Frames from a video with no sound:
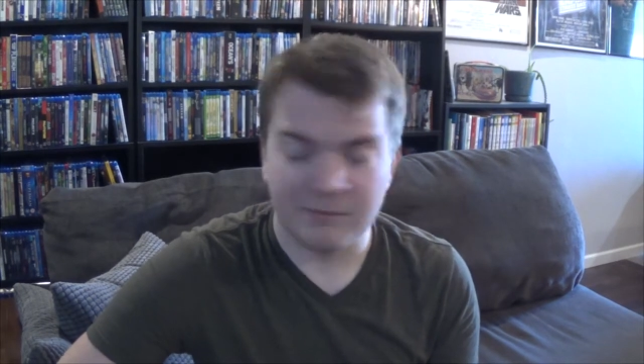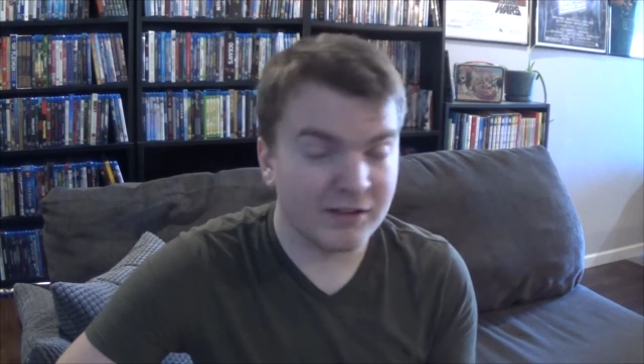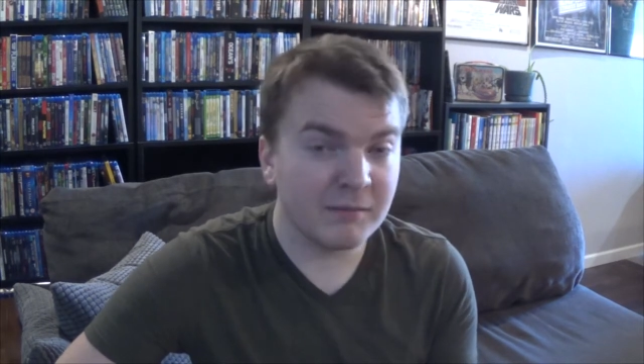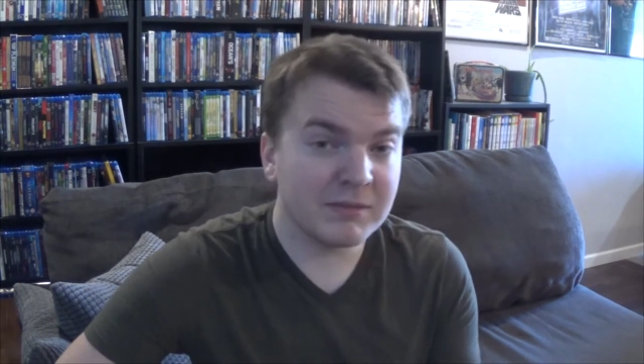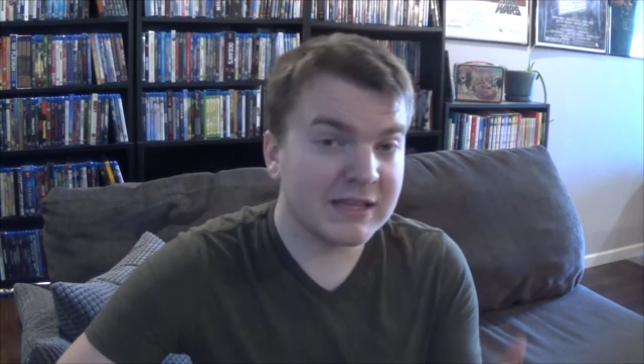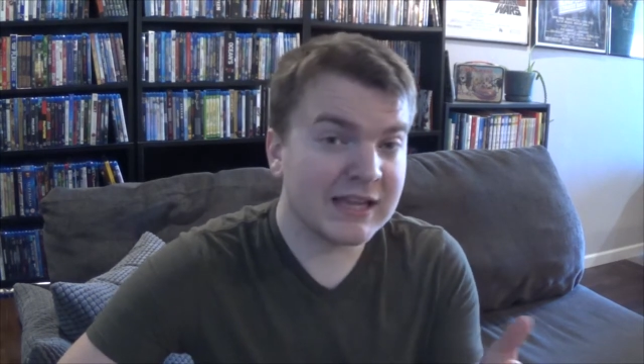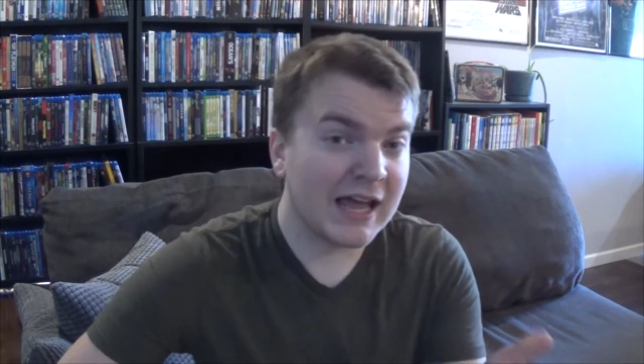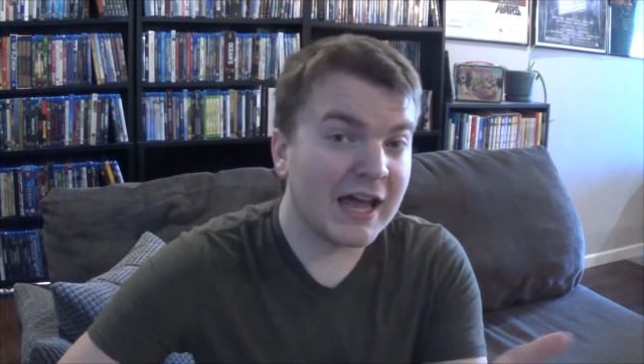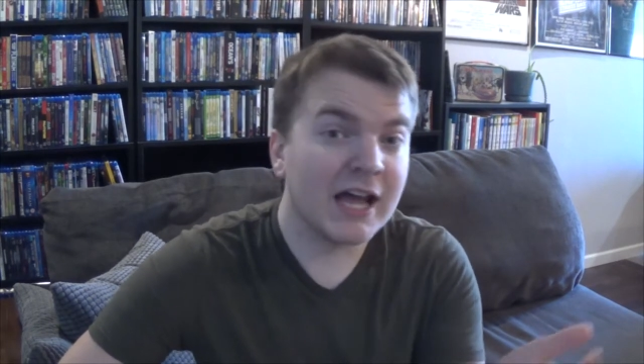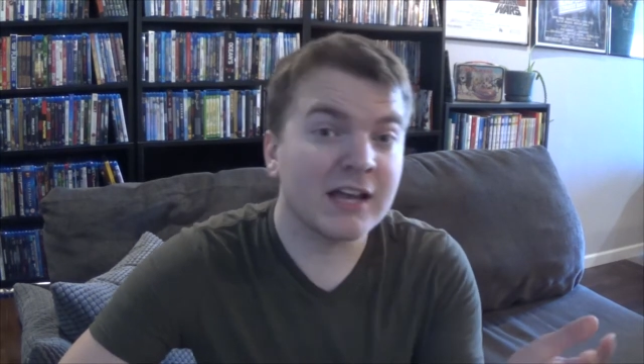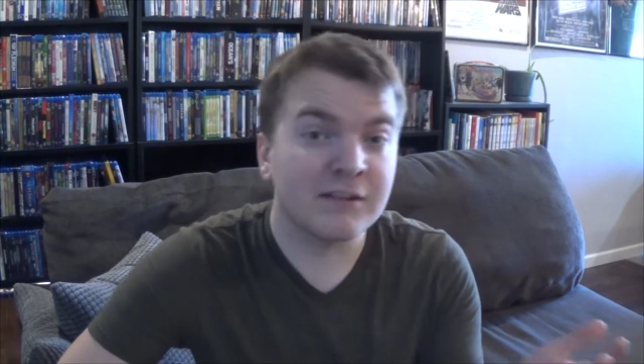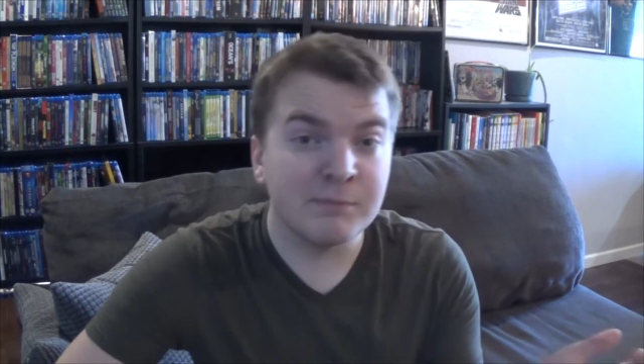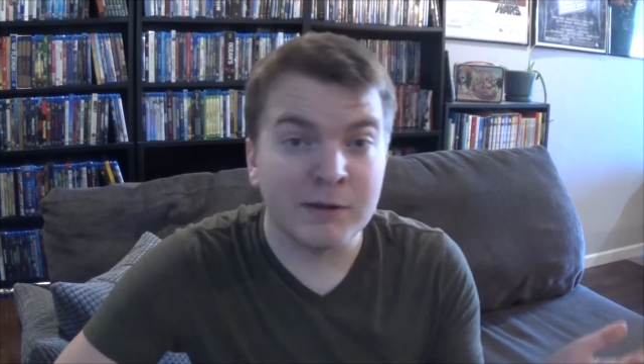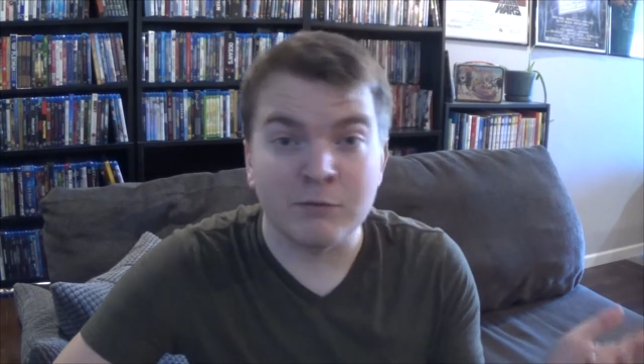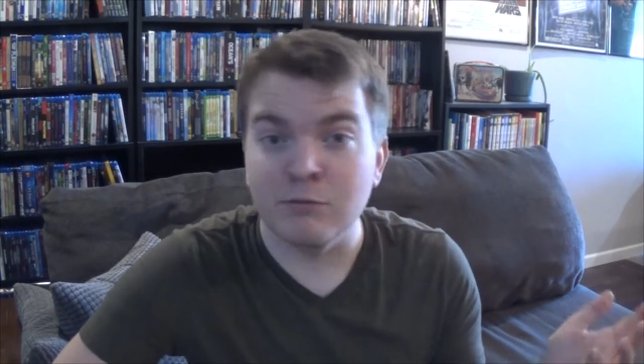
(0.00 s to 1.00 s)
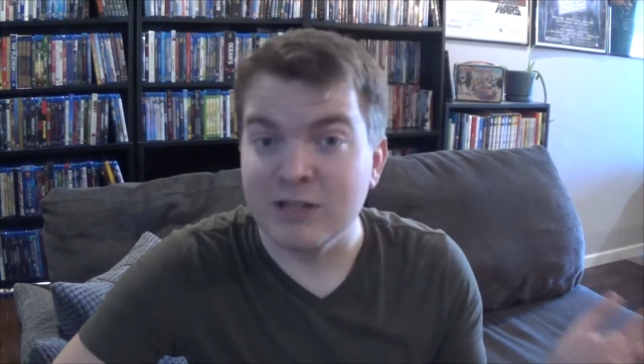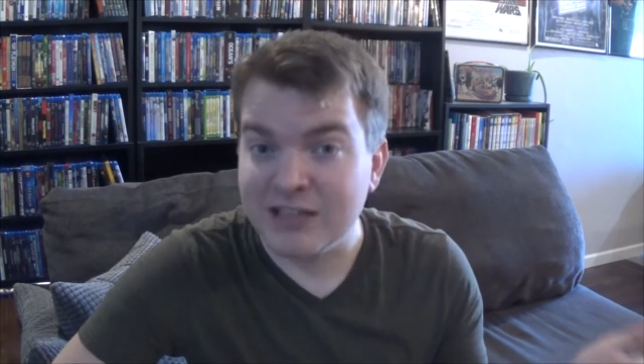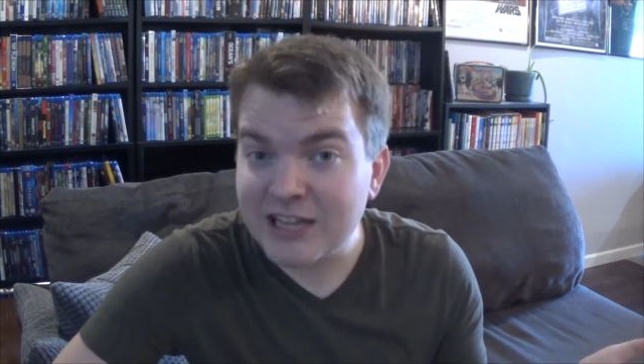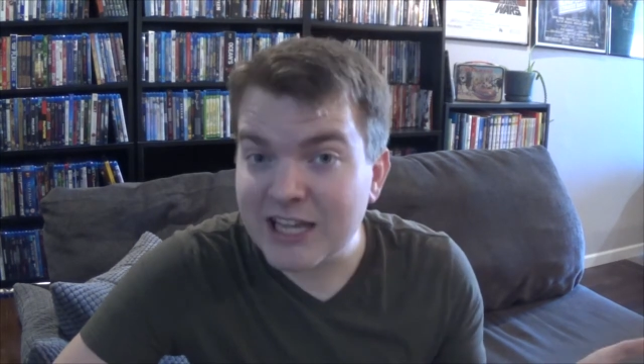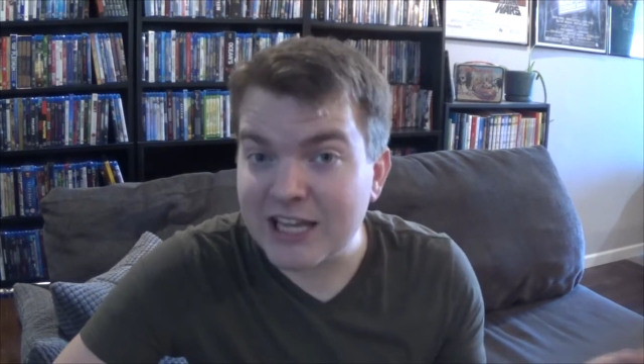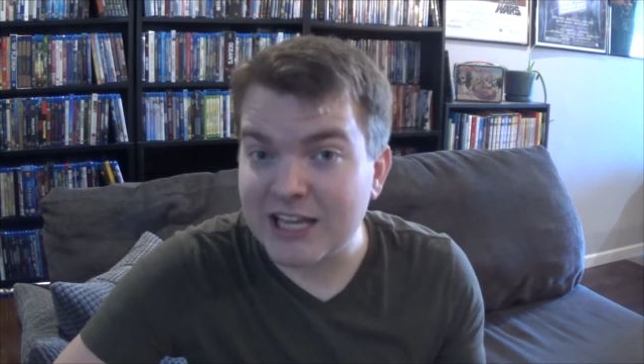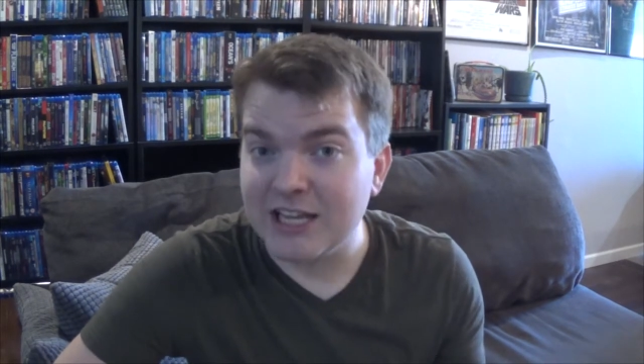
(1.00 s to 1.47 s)
something that X Men would
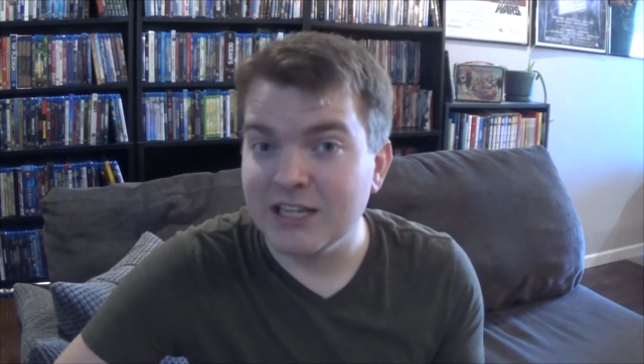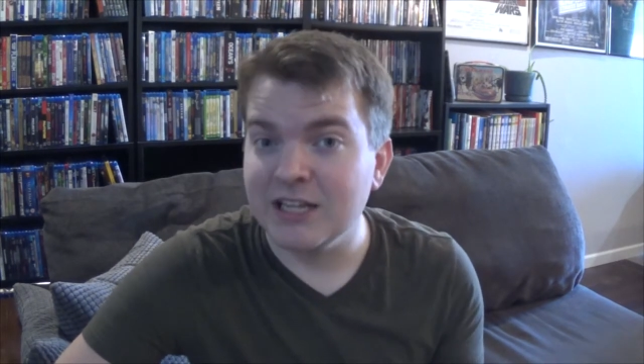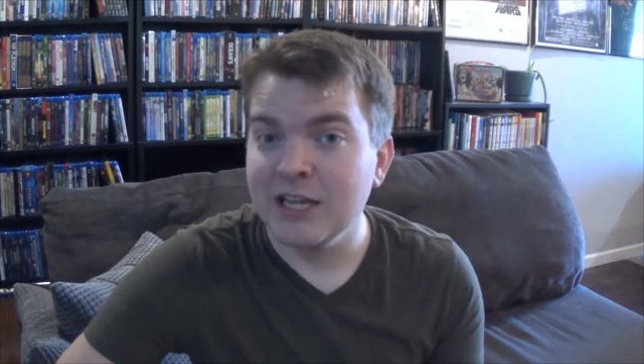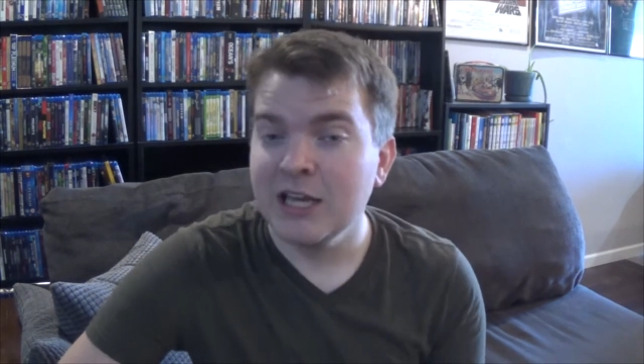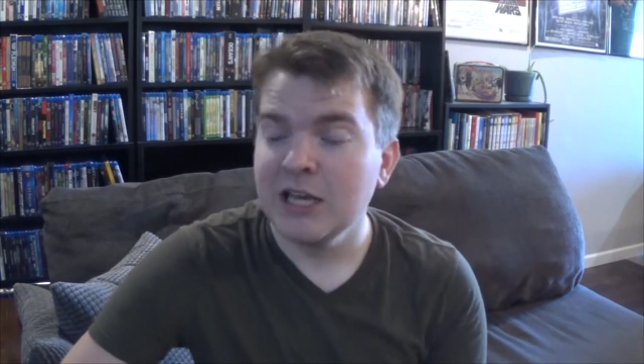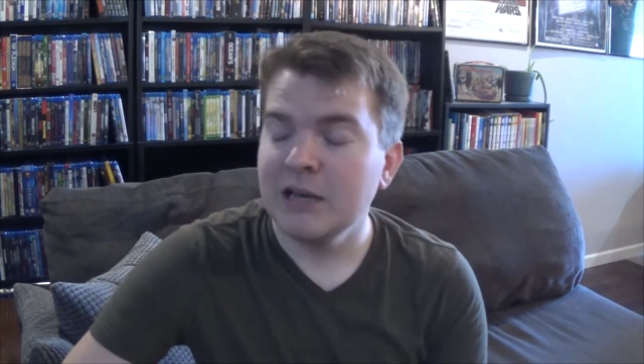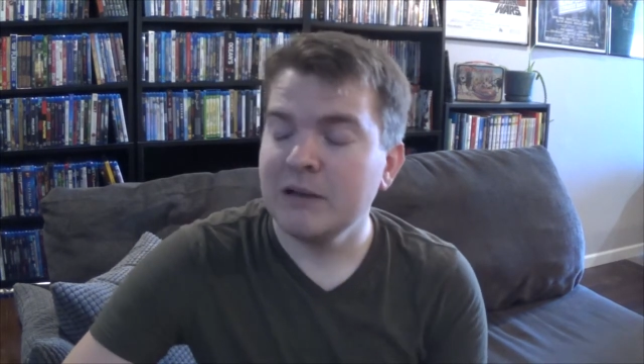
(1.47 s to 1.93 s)
need